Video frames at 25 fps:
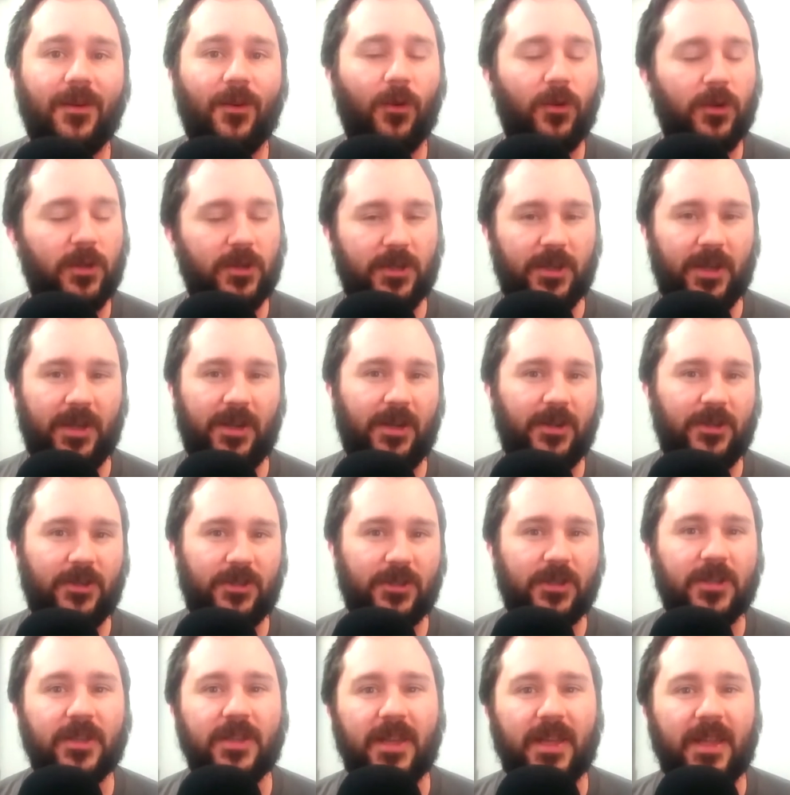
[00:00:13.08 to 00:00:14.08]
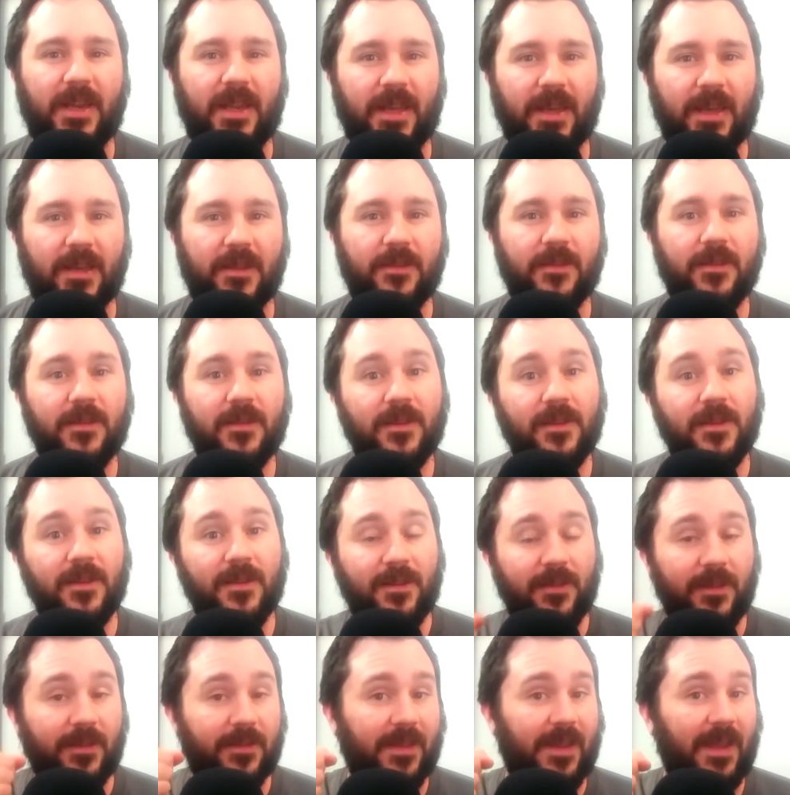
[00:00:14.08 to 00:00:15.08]
Or that you're just an idiot.
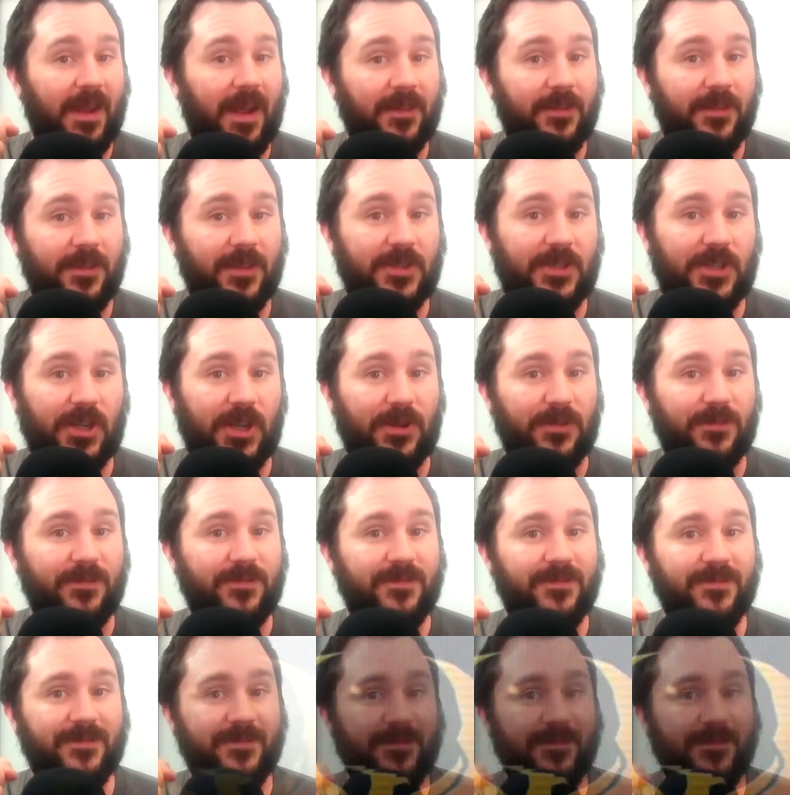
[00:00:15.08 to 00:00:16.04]
Let's get on to the show.